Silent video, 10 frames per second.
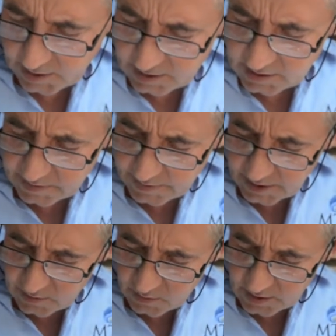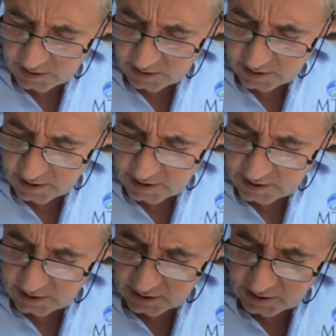There are some other ones.
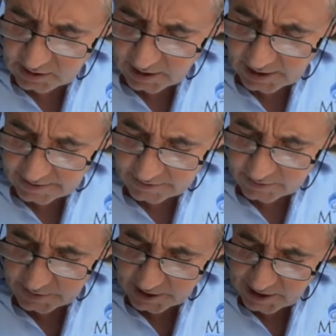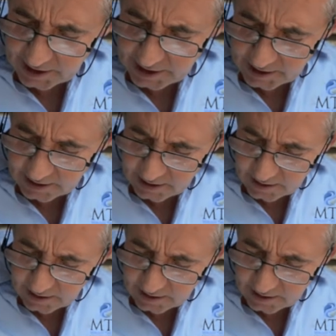These are still have to be cleaned